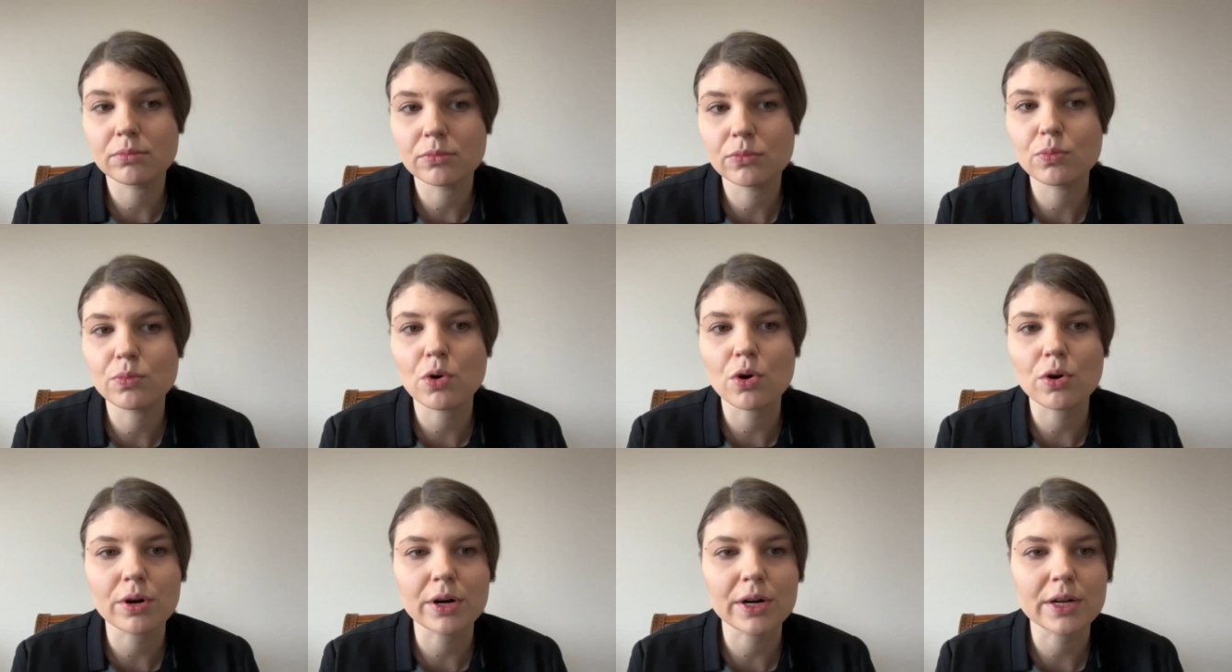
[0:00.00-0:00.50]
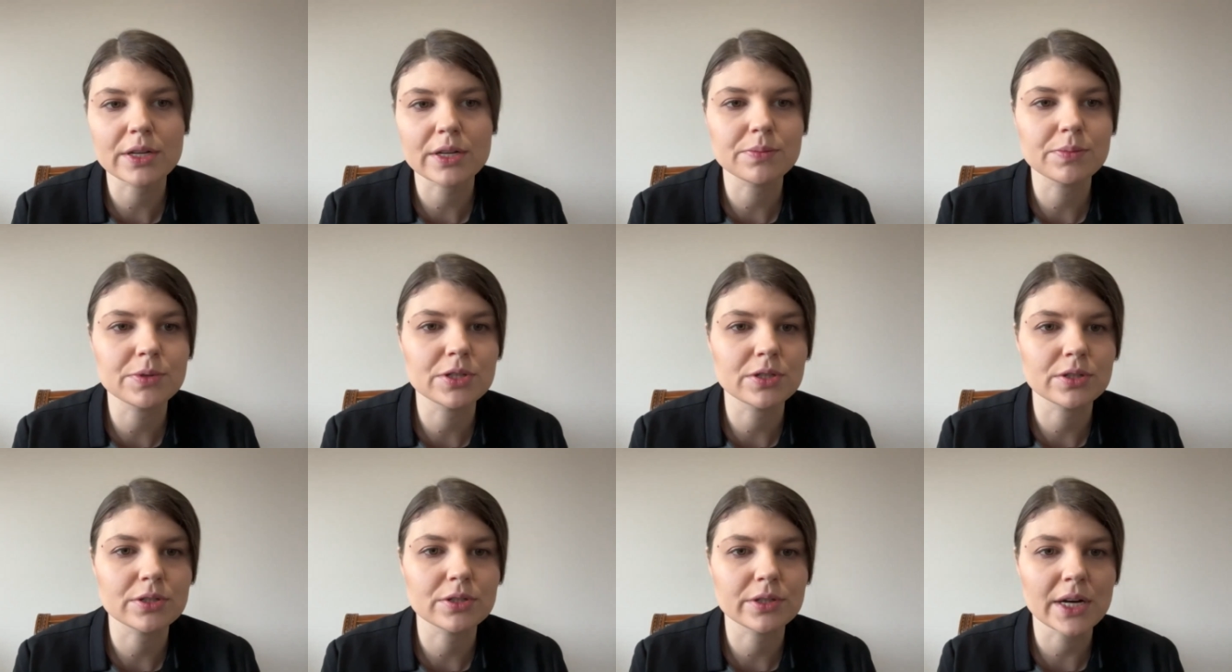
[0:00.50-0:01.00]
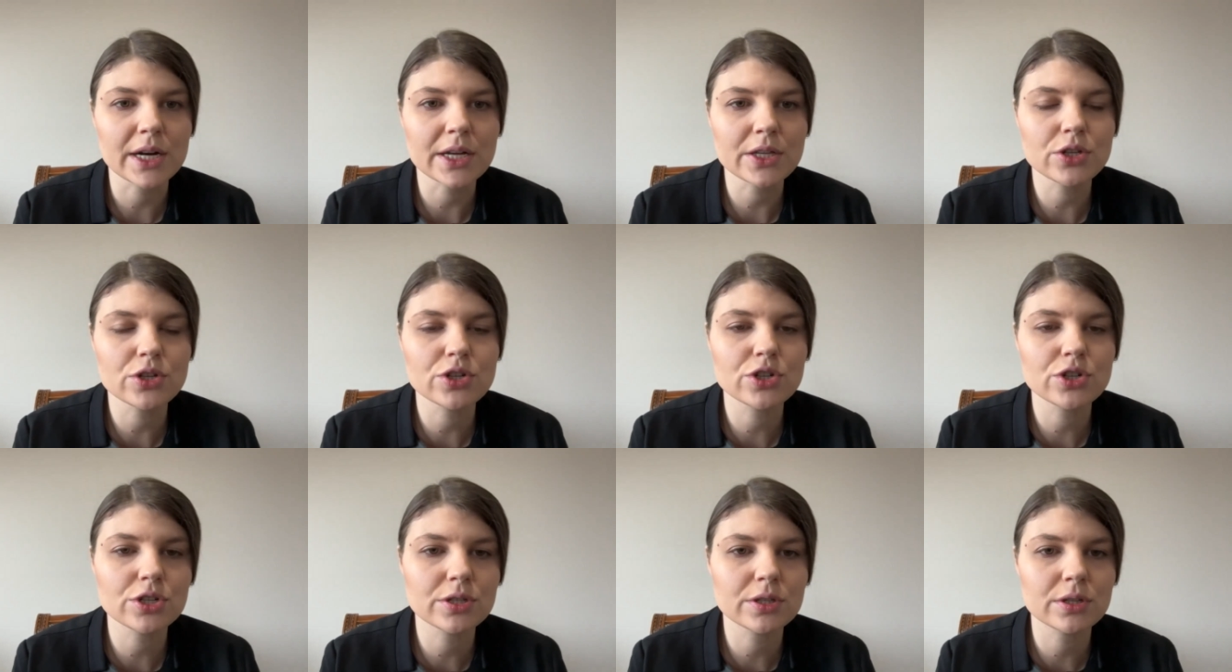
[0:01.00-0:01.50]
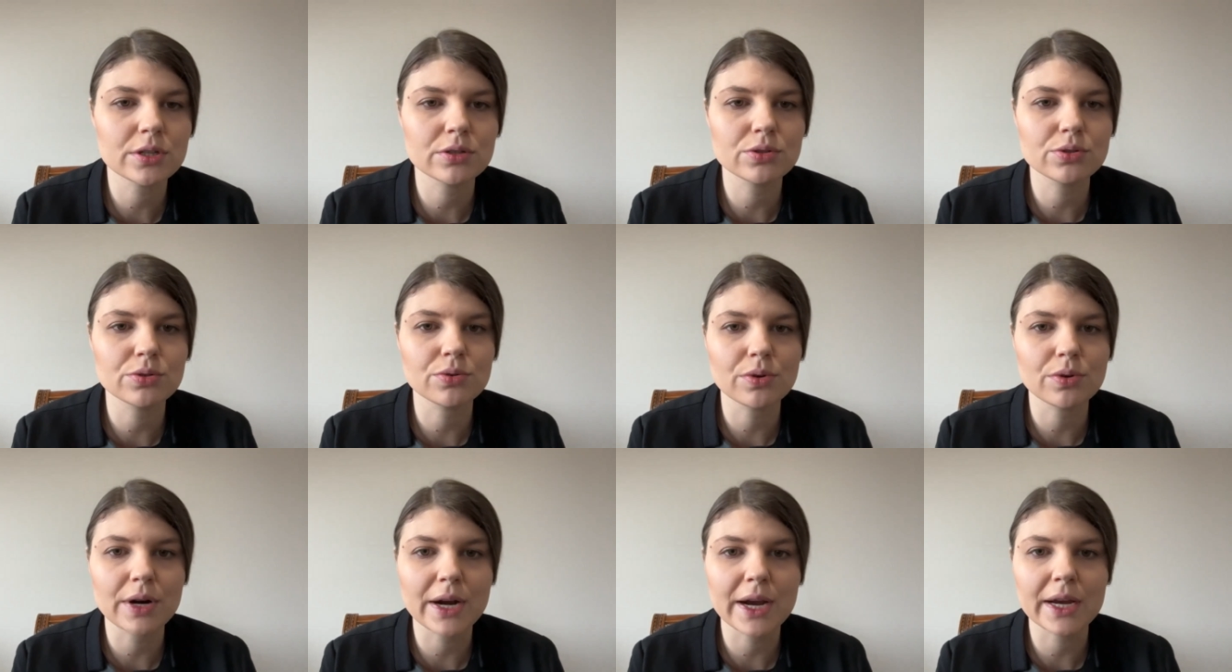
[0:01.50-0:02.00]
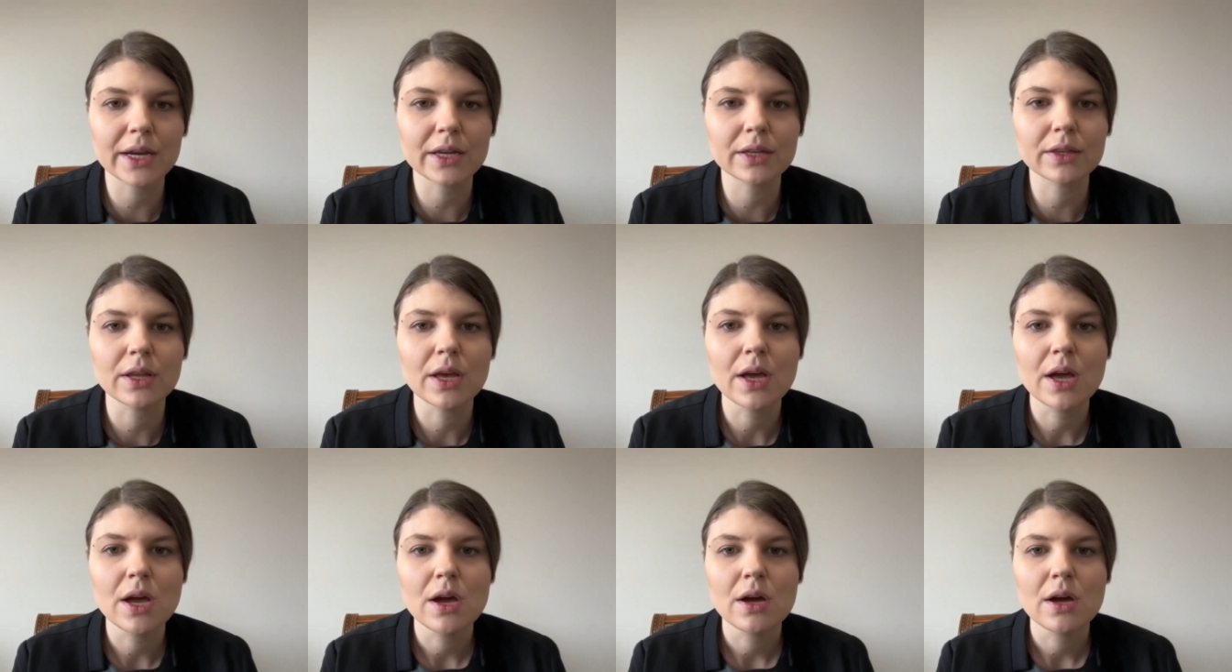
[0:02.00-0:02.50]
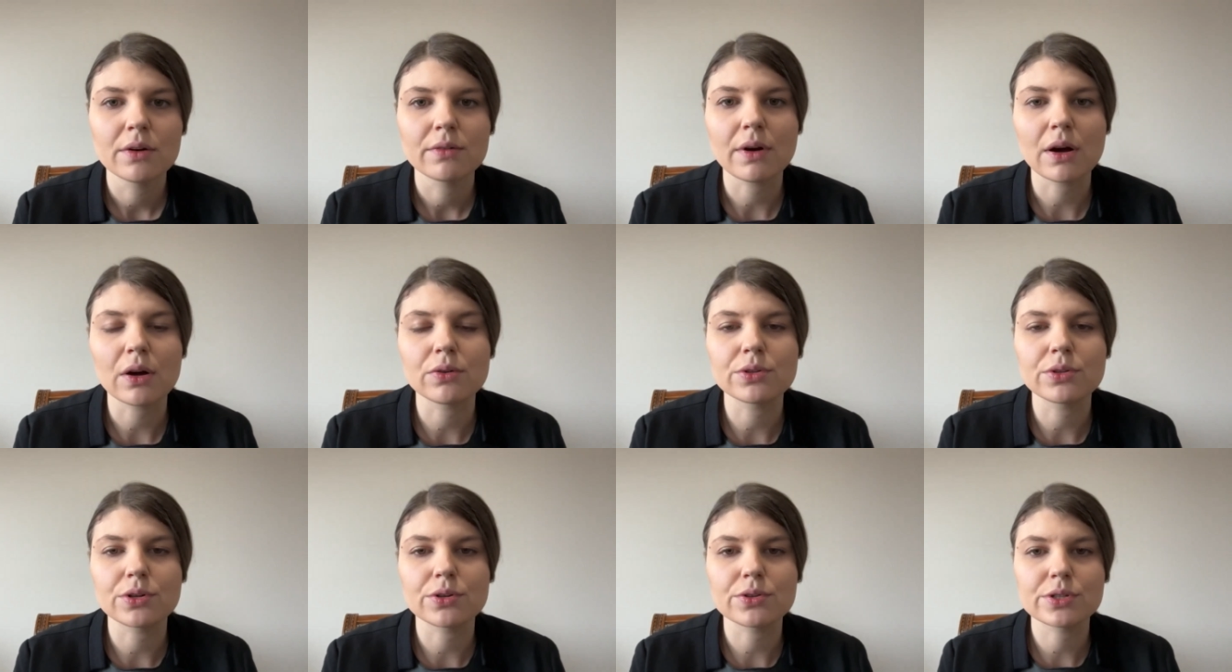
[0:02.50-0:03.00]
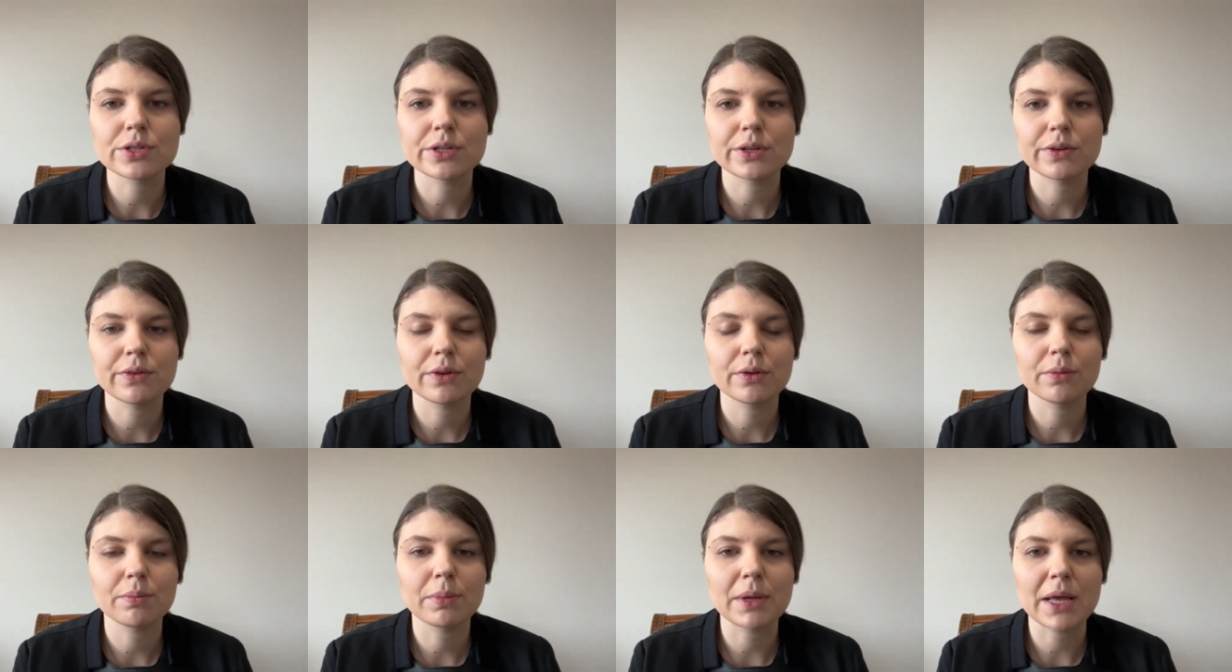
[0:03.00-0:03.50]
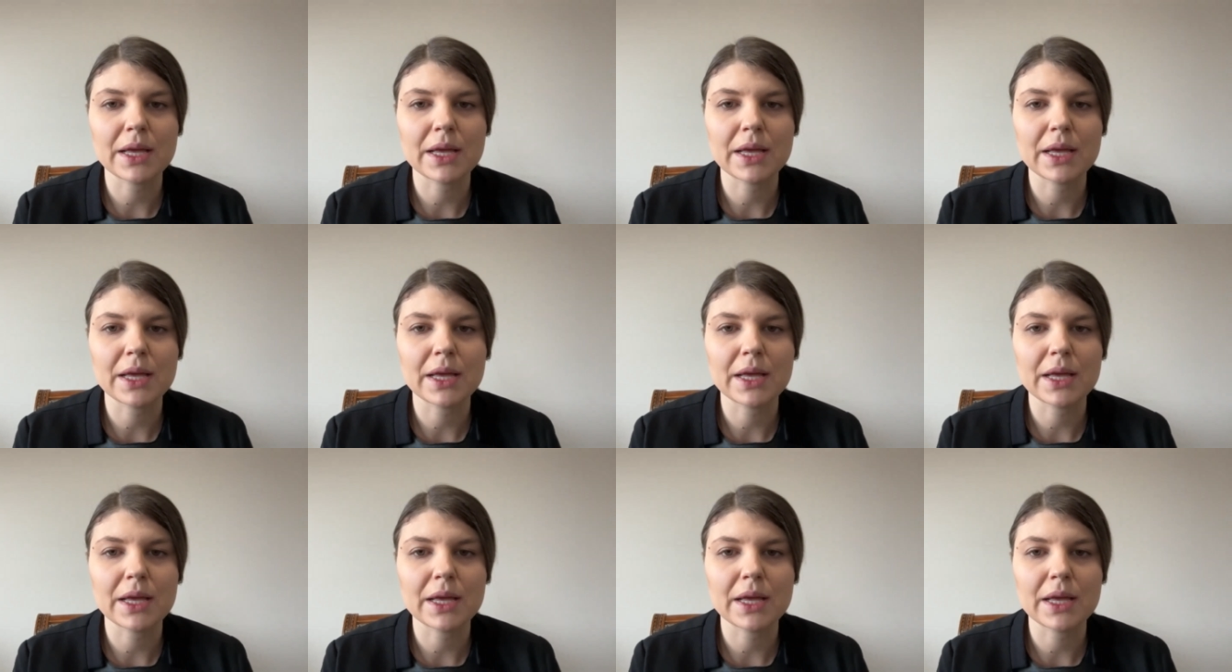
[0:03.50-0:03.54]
work as business strategist in ukraine founder of civil